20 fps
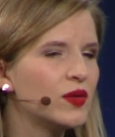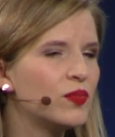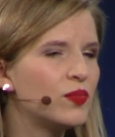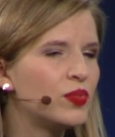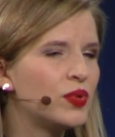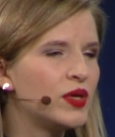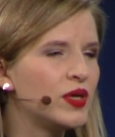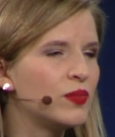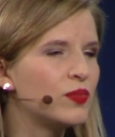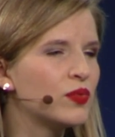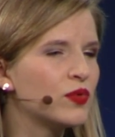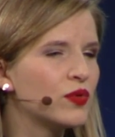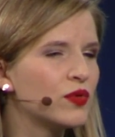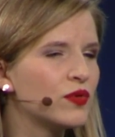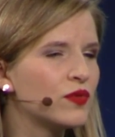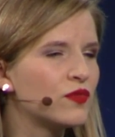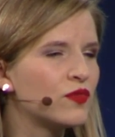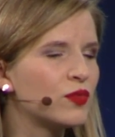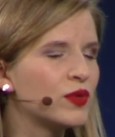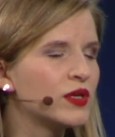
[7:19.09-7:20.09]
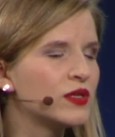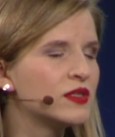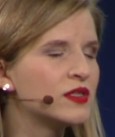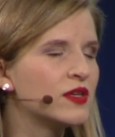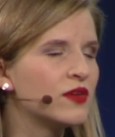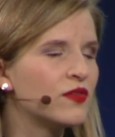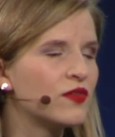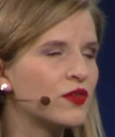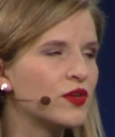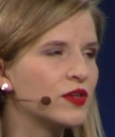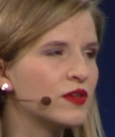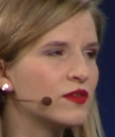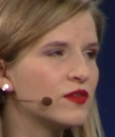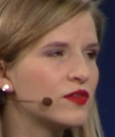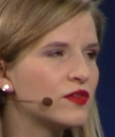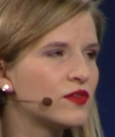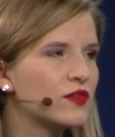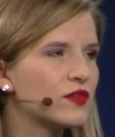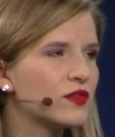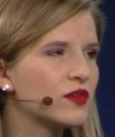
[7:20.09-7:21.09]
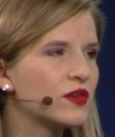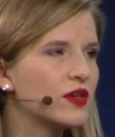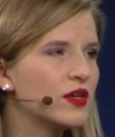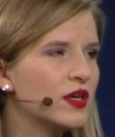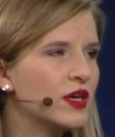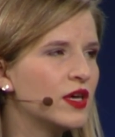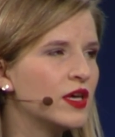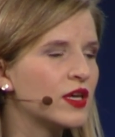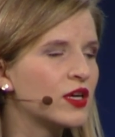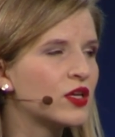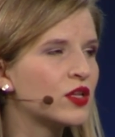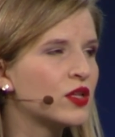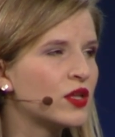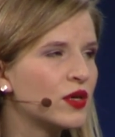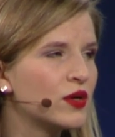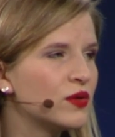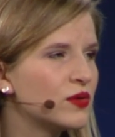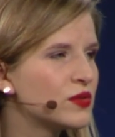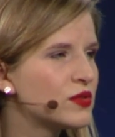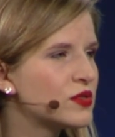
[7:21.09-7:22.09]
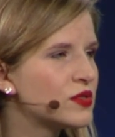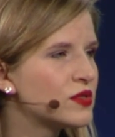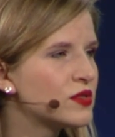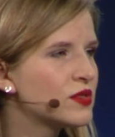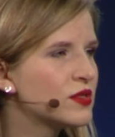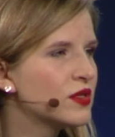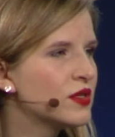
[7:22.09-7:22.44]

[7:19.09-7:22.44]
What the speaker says: people of real difference in close